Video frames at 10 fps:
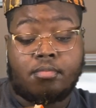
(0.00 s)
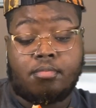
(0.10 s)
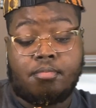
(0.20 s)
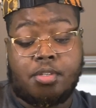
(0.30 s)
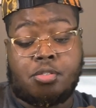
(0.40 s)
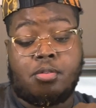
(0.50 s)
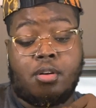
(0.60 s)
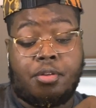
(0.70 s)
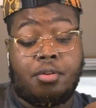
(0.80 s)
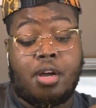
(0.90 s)
But you
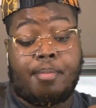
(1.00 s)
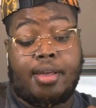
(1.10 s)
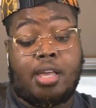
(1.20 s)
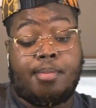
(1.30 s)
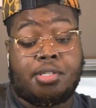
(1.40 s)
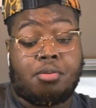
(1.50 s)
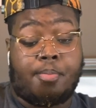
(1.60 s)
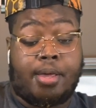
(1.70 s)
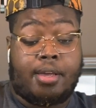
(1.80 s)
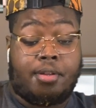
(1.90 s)
gonna make him into a
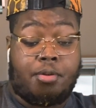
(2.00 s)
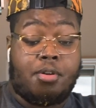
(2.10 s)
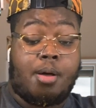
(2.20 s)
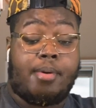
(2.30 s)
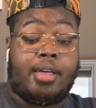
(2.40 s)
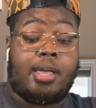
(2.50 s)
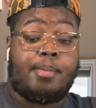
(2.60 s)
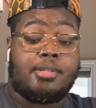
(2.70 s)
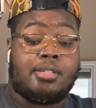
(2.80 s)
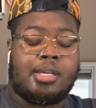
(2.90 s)
man. You gonna make him
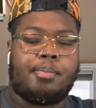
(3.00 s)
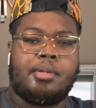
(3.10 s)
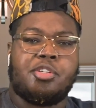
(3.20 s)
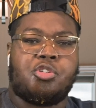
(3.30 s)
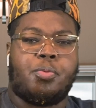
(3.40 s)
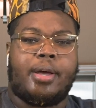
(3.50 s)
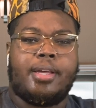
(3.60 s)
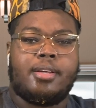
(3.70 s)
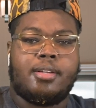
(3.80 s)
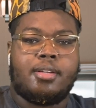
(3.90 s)
into something that you
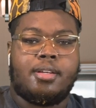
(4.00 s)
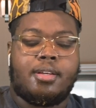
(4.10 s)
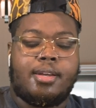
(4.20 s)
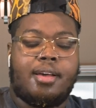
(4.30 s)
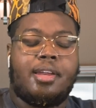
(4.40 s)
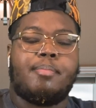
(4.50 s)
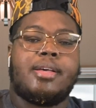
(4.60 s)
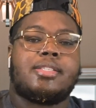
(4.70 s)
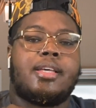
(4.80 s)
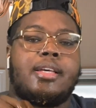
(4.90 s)
ain't. That don't even make
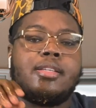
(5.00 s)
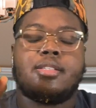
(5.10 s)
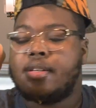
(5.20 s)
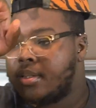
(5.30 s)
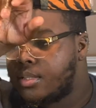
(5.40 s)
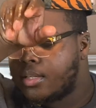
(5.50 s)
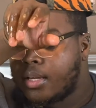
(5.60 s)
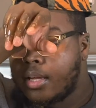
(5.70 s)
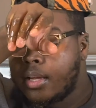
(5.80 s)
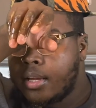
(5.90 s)
sense.
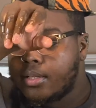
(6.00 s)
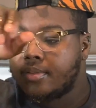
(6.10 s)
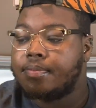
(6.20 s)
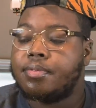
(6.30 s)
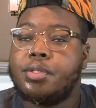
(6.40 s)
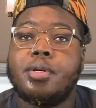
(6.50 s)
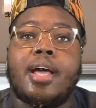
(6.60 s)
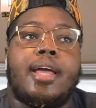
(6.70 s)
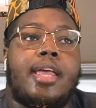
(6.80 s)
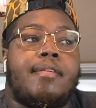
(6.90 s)
You
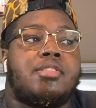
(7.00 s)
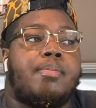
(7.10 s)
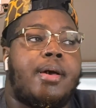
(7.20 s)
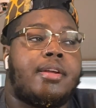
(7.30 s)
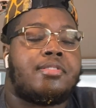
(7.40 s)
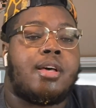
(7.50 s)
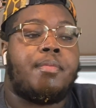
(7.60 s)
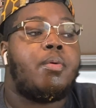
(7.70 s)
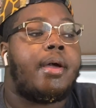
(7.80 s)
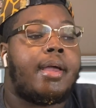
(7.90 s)
can't give somebody something
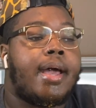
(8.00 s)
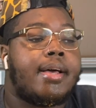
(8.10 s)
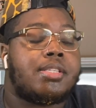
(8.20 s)
you ain't got.